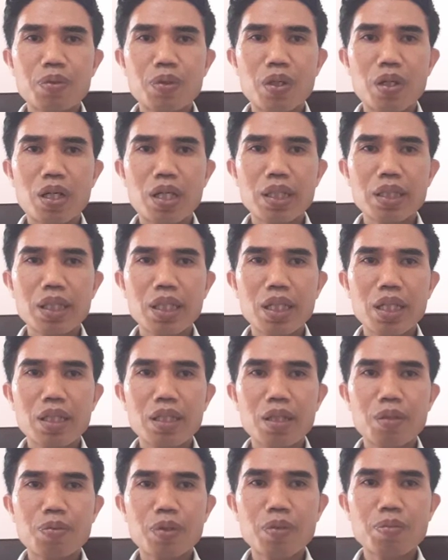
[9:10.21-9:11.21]
for the
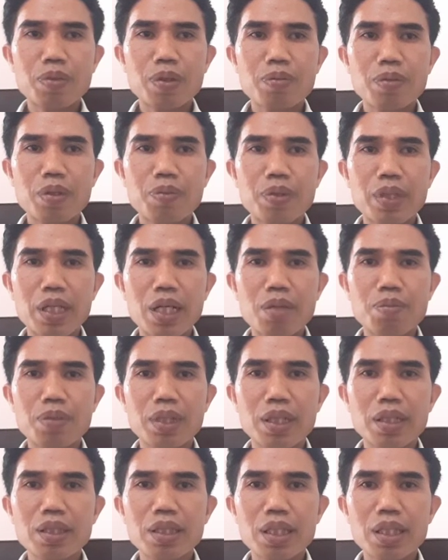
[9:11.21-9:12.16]
development variable,